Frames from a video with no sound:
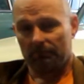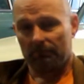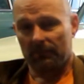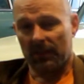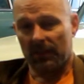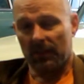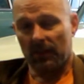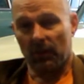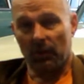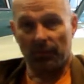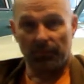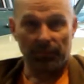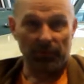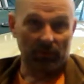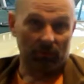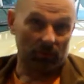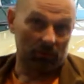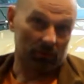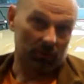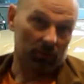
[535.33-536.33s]
And I hope
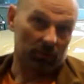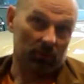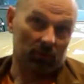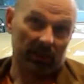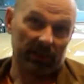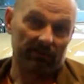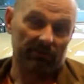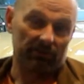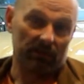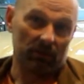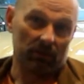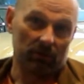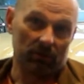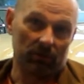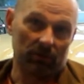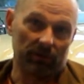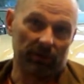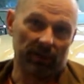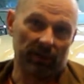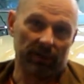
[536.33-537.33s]
your wife's doing
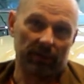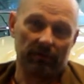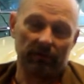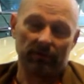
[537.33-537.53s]
okay.